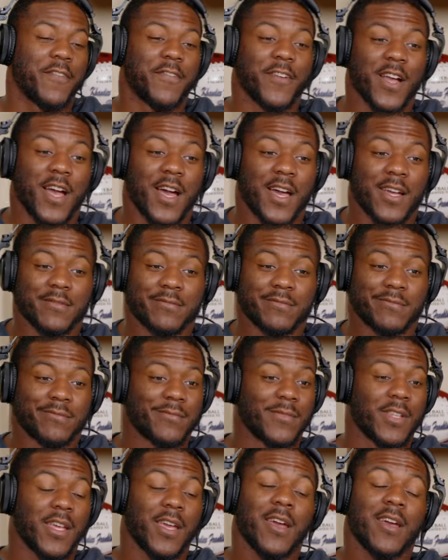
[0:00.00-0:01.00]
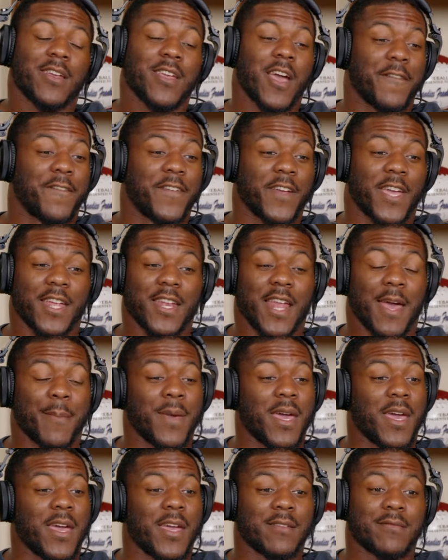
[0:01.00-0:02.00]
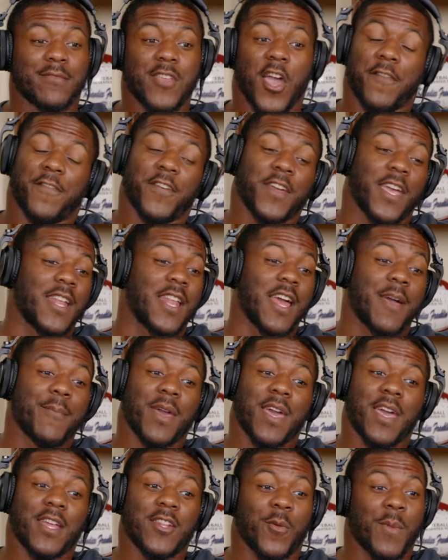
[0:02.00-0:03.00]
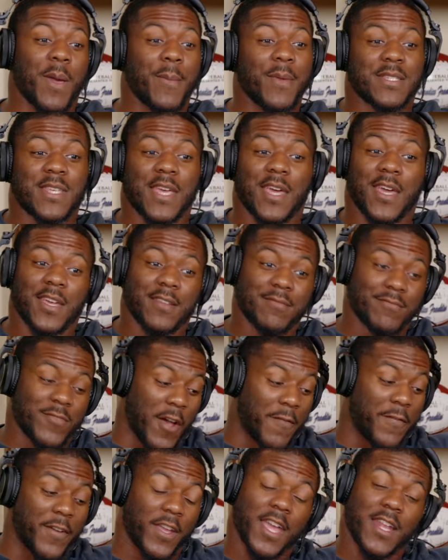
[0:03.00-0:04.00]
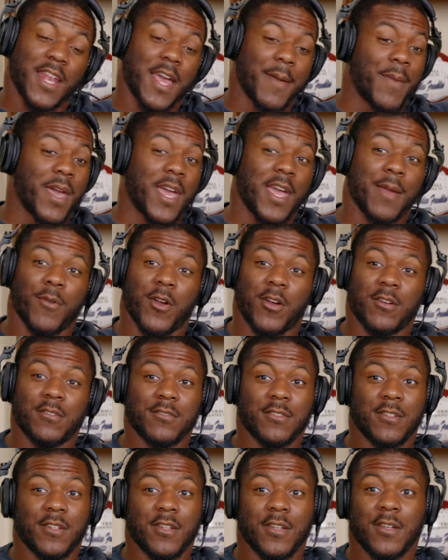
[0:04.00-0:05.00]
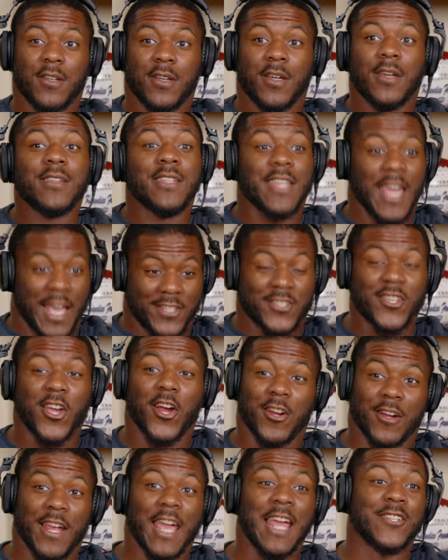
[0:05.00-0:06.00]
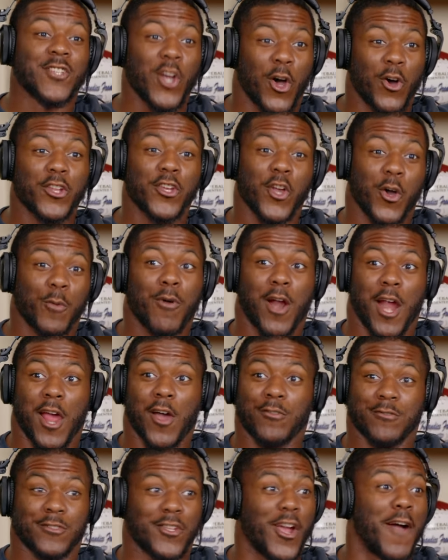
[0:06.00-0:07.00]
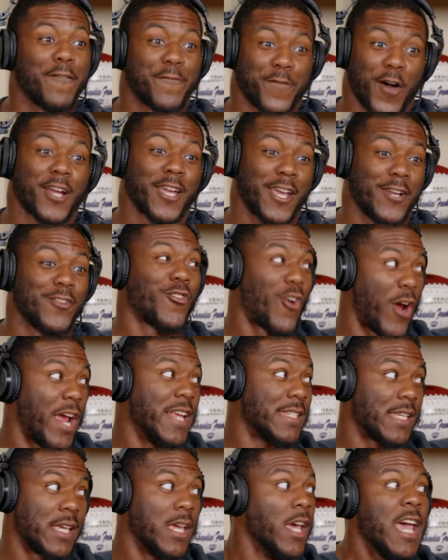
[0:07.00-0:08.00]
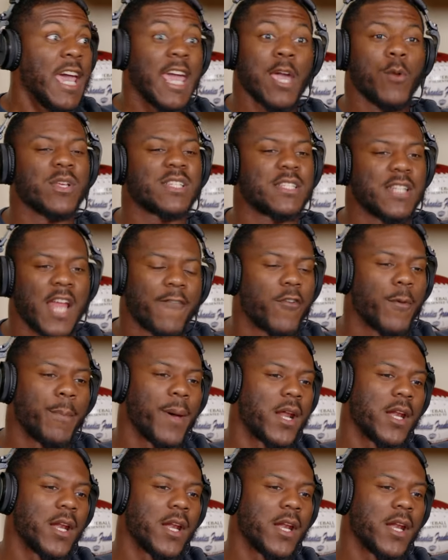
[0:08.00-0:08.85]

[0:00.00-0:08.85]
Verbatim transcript: forgot. Come on now. You're not going to give him. Y'all forgetting that man. Don't make me say it. Y'all forgetting that man, bro. Yes, sir. Antonio Brown. Y'all fucking crazy. He was better than Antonio